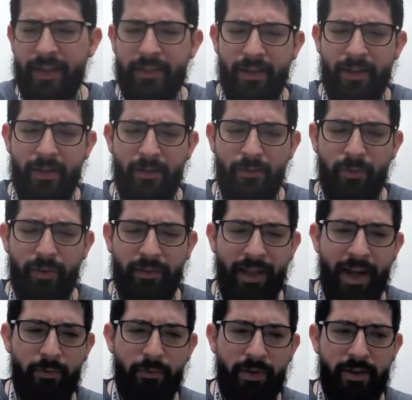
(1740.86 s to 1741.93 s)
And what
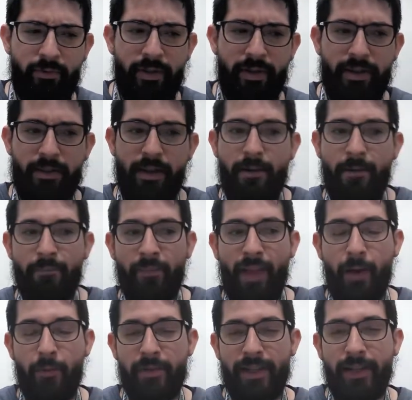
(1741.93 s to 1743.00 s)
that was
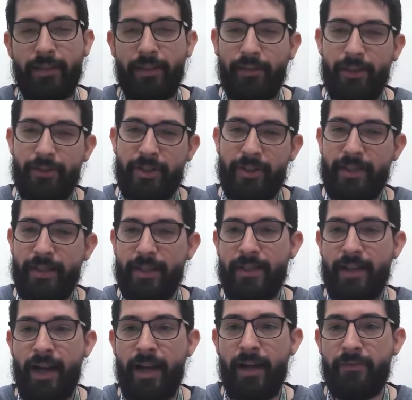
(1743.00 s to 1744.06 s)
I was like the
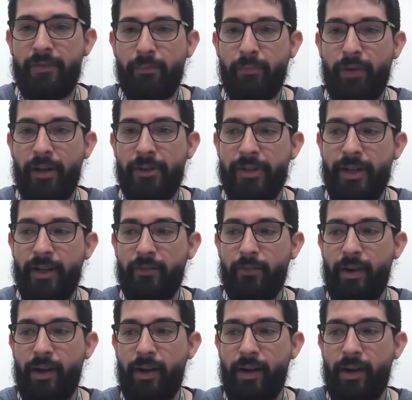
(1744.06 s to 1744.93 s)
logistics guy of the project,